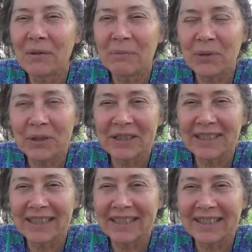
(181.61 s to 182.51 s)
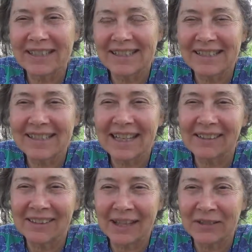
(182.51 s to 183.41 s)
important it is to
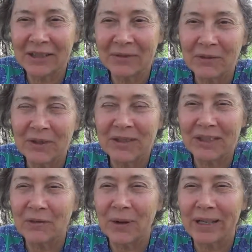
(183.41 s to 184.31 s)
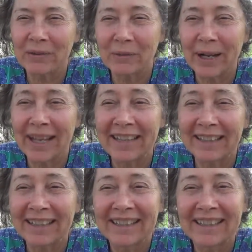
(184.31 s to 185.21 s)
settle our differences right
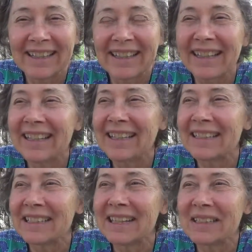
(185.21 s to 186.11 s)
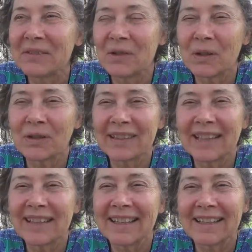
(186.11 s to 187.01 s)
away in a kind of a,
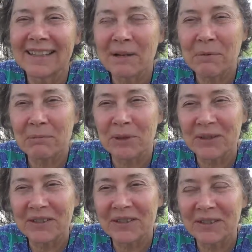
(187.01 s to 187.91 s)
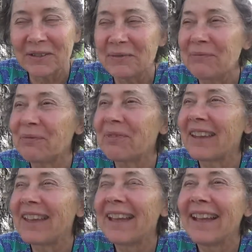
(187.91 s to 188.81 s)
not like the hummingbirds, so,
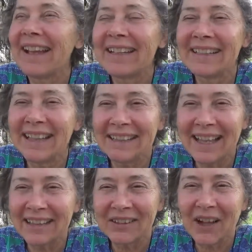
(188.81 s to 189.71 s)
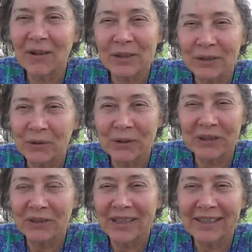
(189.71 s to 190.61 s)
and not like law and
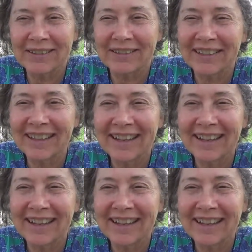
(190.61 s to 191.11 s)
order either.